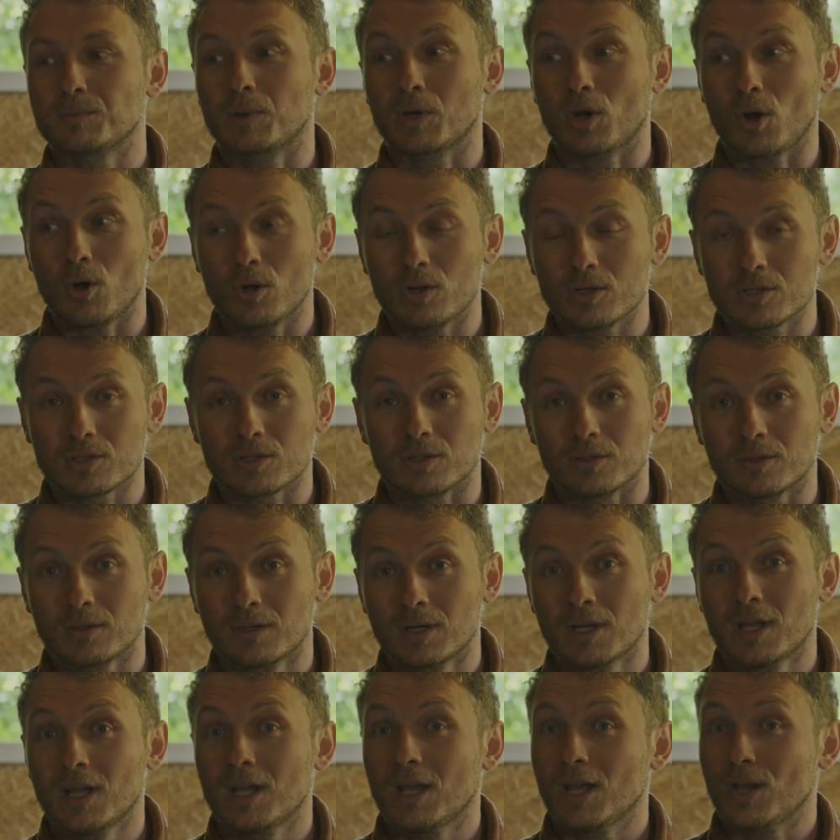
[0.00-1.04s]
But also
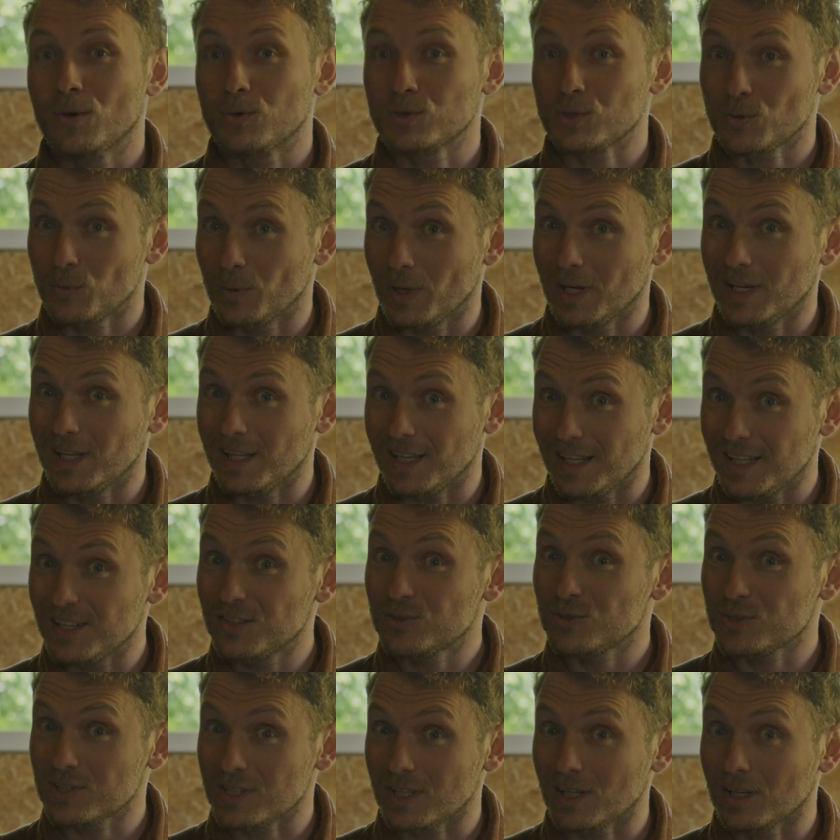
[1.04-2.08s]
it was a really
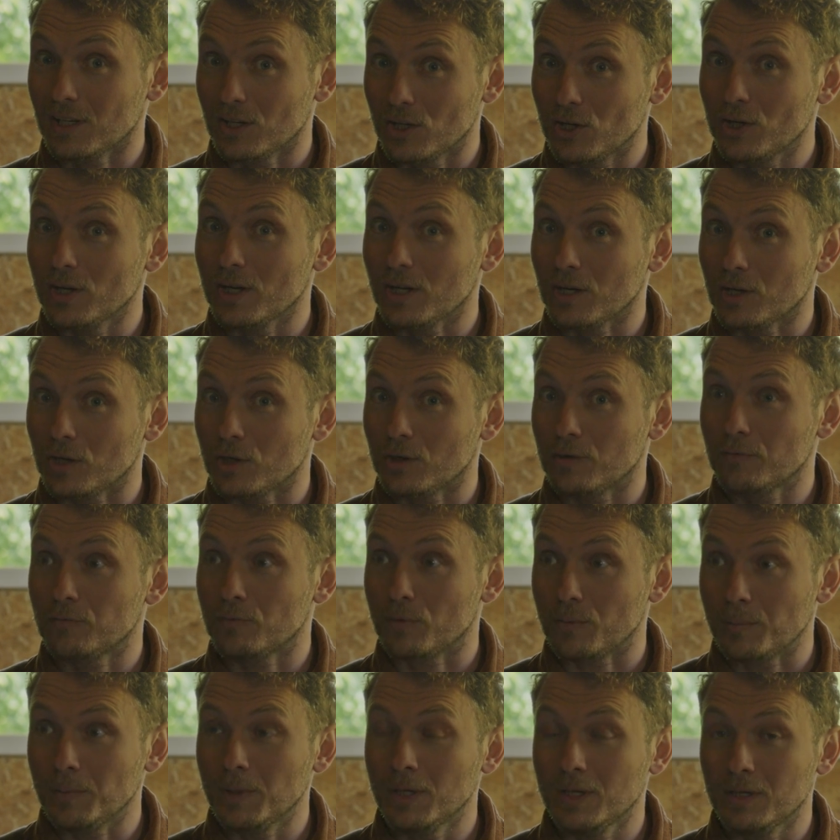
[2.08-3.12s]
interesting learning curve
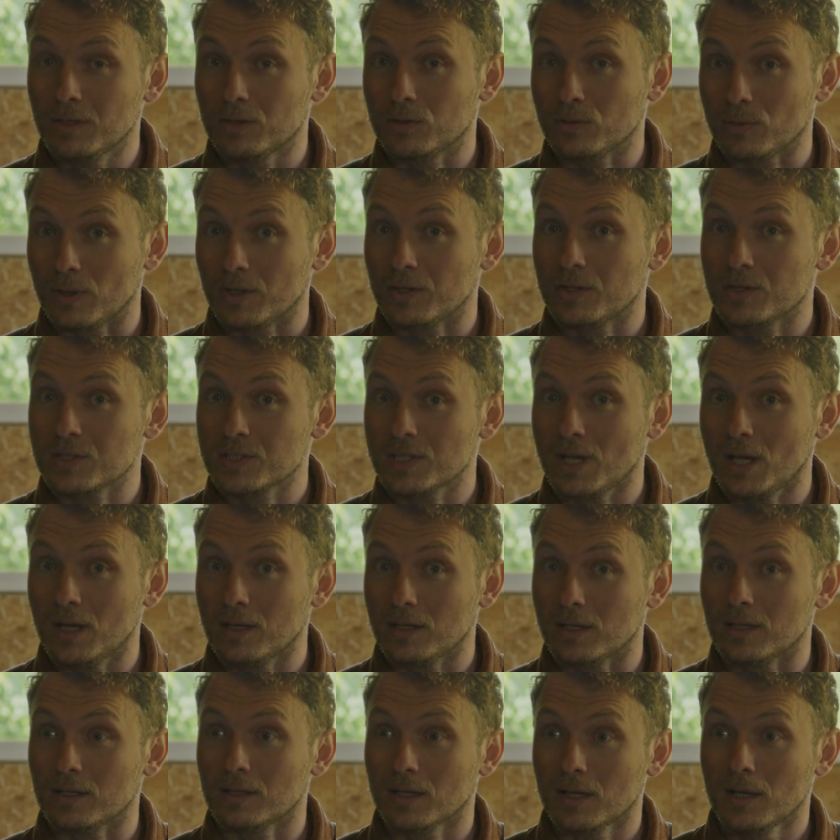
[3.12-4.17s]
for me to
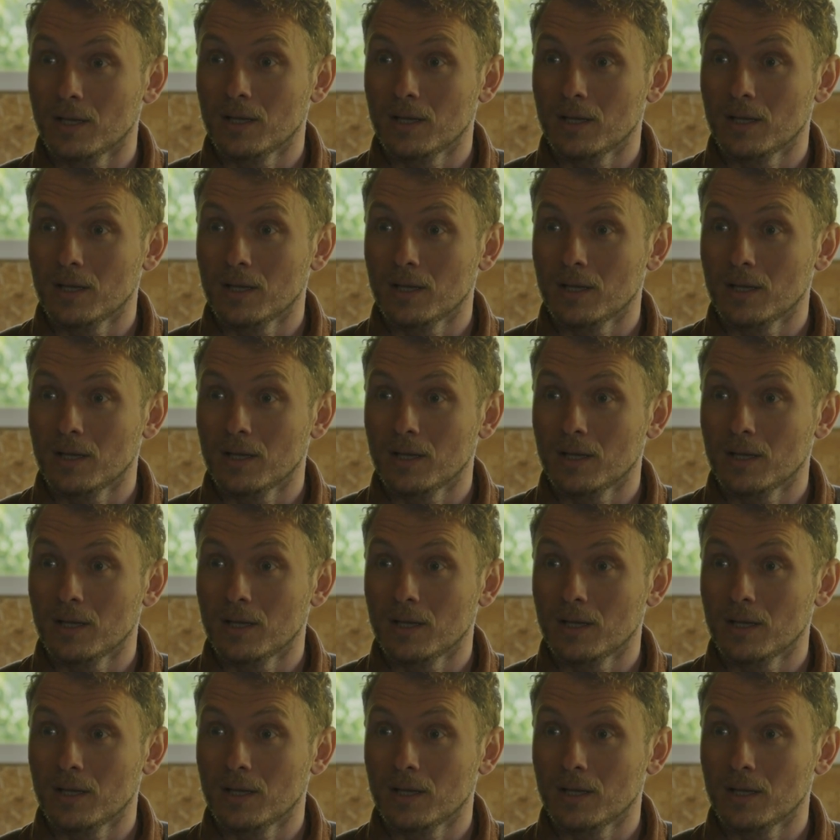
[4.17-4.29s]
understand that